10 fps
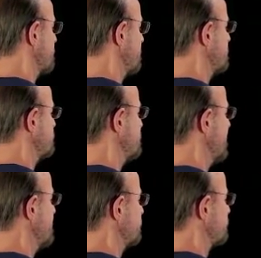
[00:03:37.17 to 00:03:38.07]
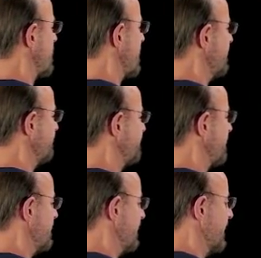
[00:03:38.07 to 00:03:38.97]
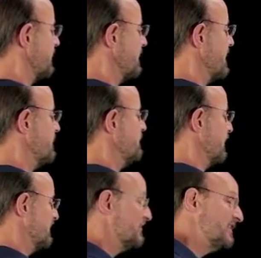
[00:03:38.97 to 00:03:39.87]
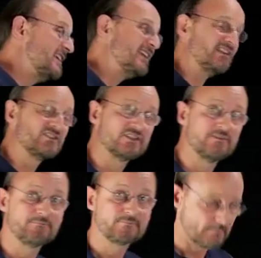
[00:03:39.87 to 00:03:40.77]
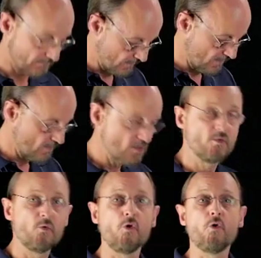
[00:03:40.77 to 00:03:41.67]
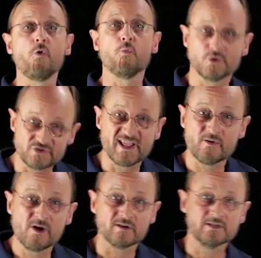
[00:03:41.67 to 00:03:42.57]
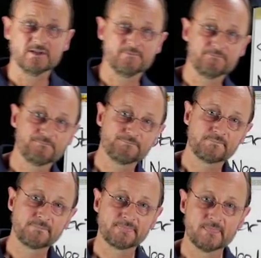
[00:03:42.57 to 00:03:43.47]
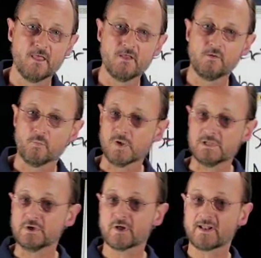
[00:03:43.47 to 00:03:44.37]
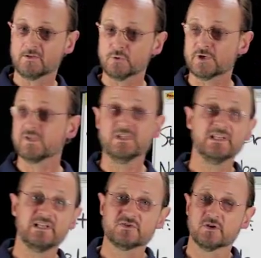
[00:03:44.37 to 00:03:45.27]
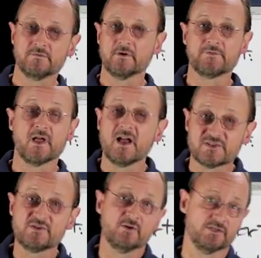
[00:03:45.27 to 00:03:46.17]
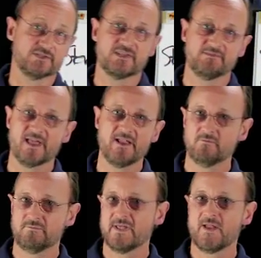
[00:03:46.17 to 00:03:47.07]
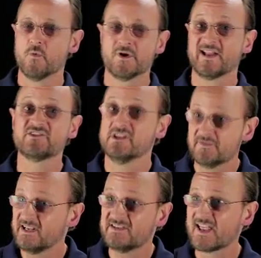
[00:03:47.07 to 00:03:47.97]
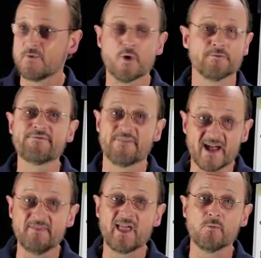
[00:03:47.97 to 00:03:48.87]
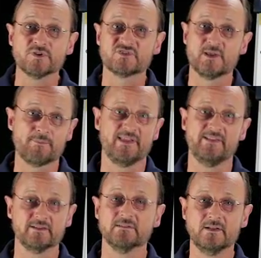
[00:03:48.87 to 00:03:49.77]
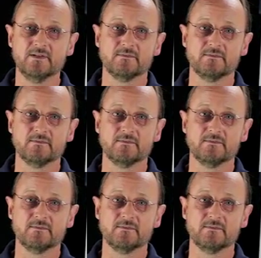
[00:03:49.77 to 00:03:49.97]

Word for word: Because you're going to try and find out everybody's needs. What do they want? Well, you've got to look at the needs of, of the high schoolers. That they, they want activities, they want fun, they want something that,